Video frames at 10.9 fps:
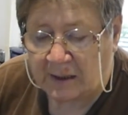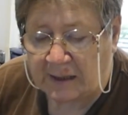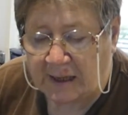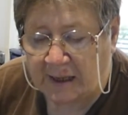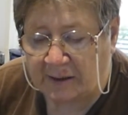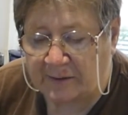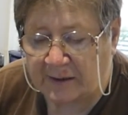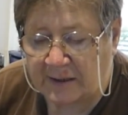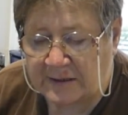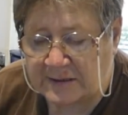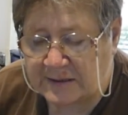Now
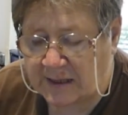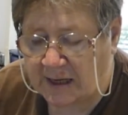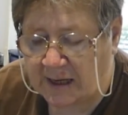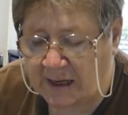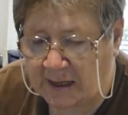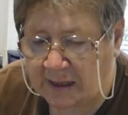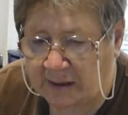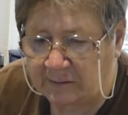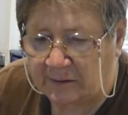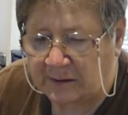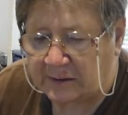these
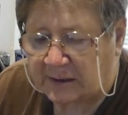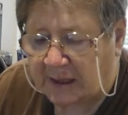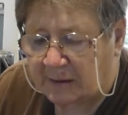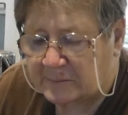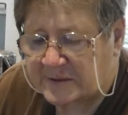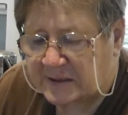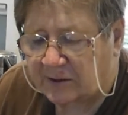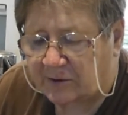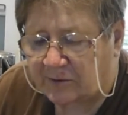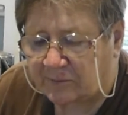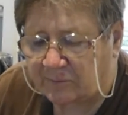are, it comes in